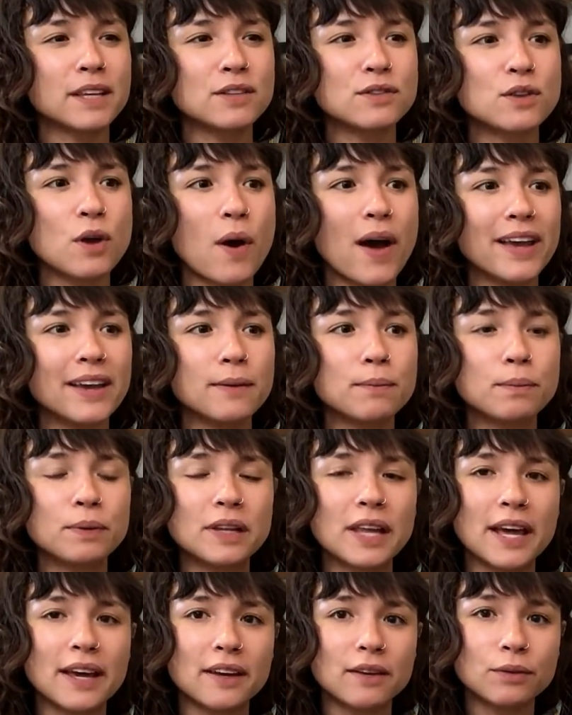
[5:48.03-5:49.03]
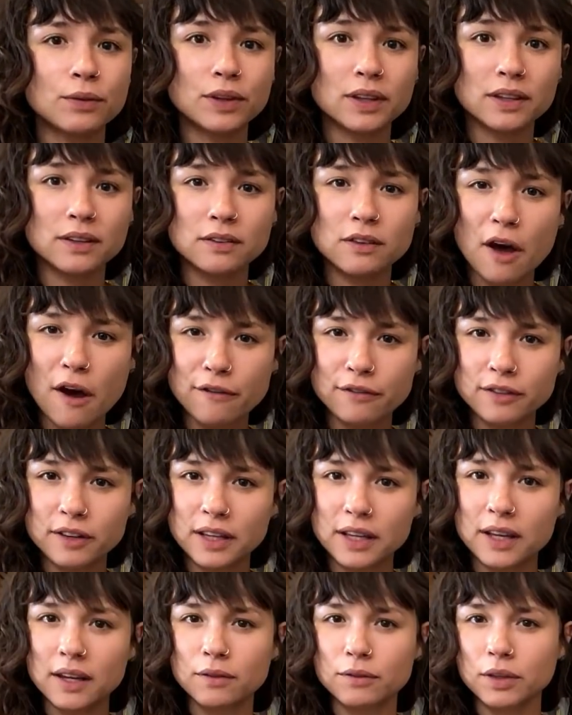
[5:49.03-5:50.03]
So I can play really
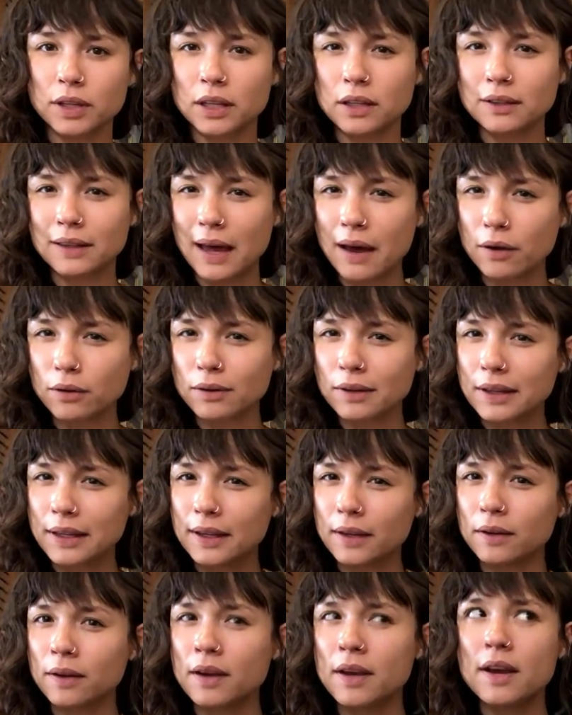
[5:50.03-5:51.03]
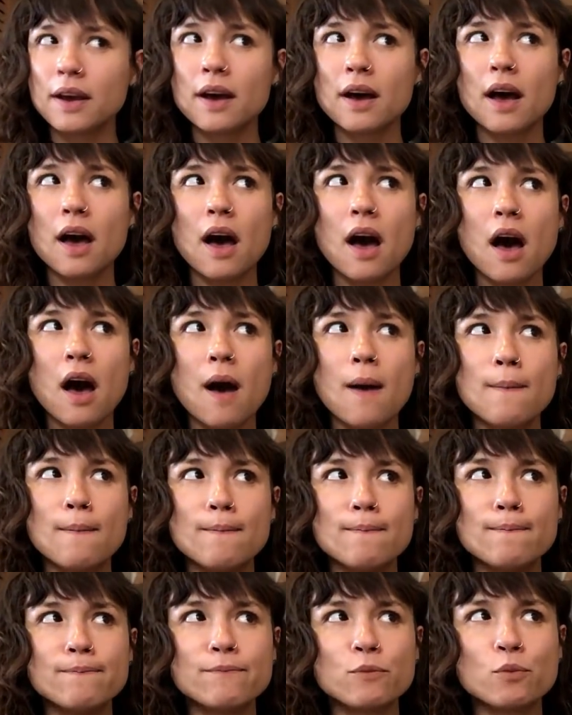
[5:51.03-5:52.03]
softly and really loudly
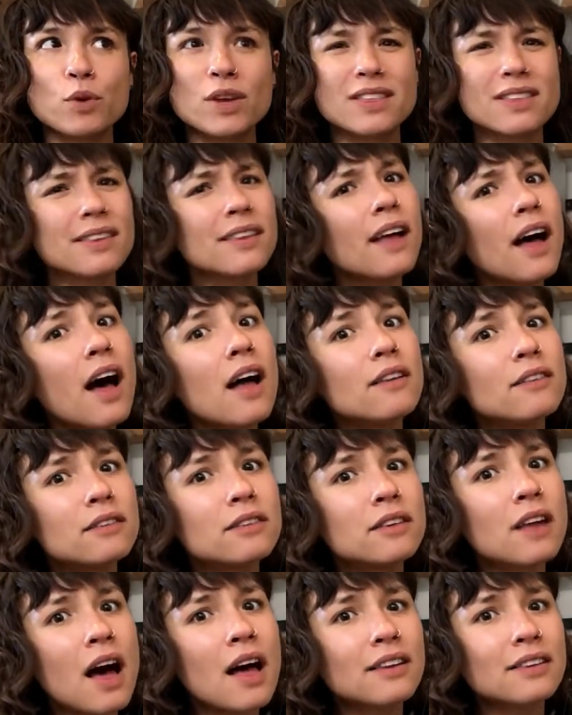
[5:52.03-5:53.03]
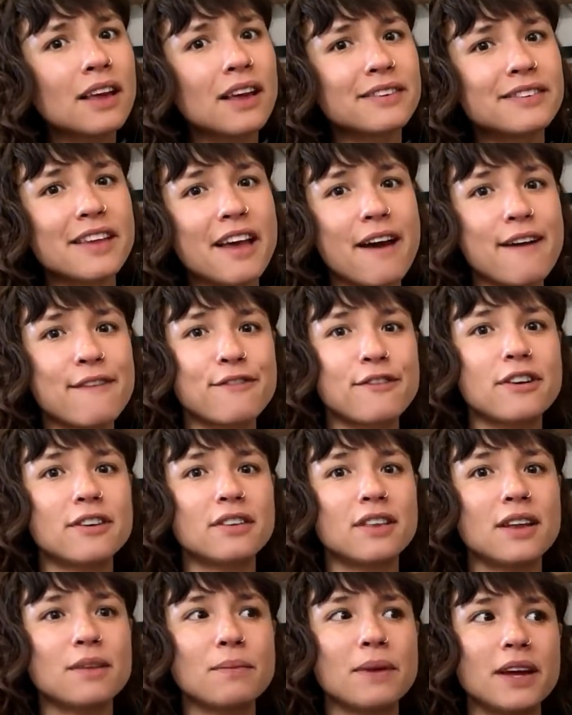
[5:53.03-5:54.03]
with a lot less
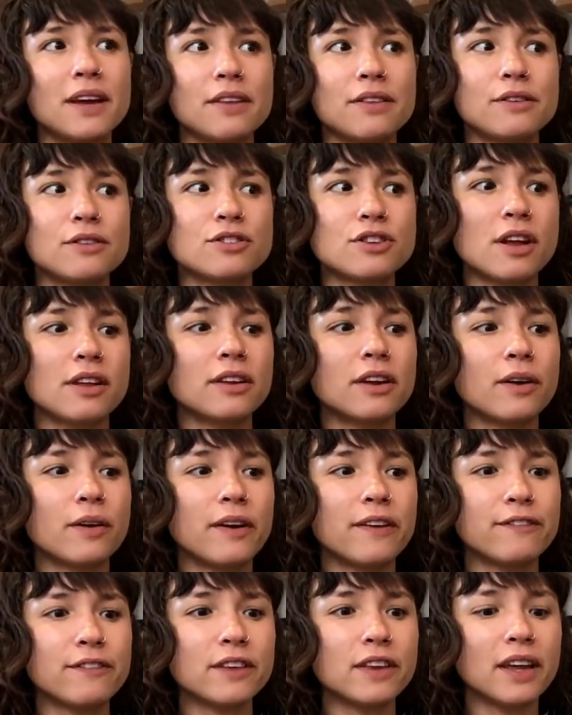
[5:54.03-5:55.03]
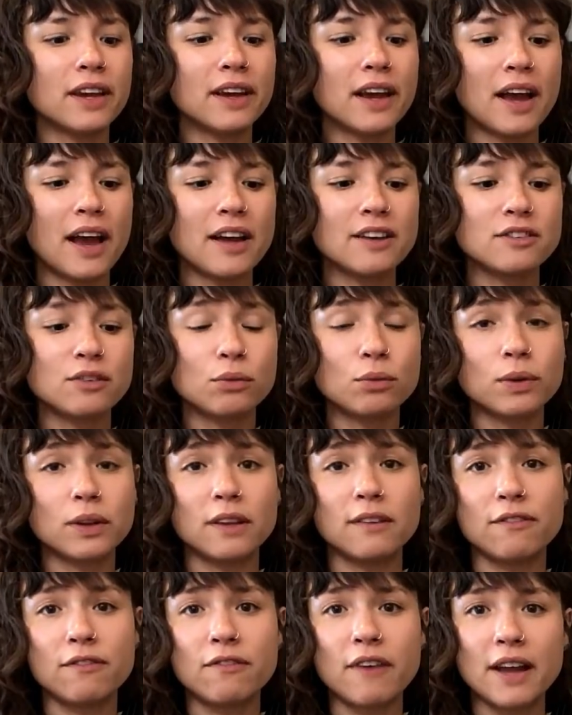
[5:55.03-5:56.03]
effort than my other cello. I feel like I had to
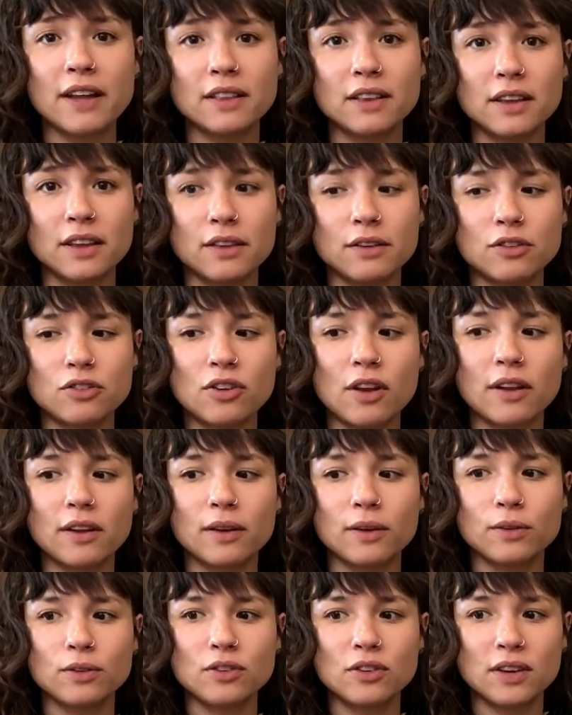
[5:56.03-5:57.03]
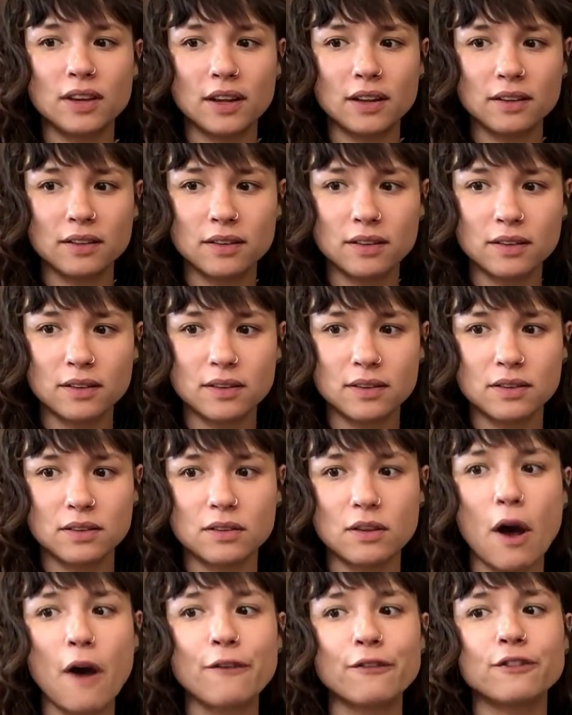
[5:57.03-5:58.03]
really fight the other cello to get
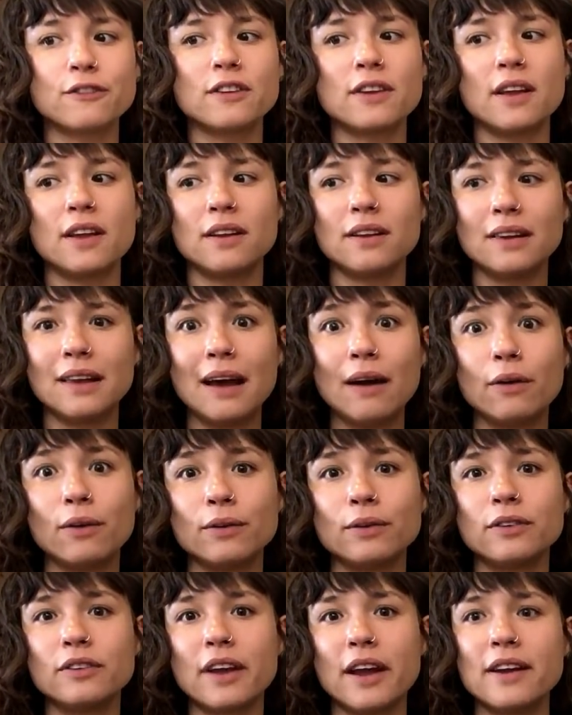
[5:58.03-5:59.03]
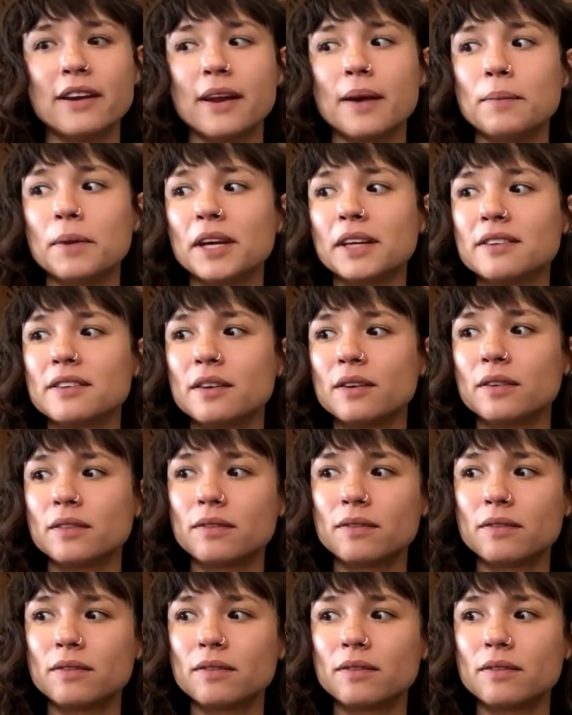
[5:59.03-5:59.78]
soft and loud dynamics.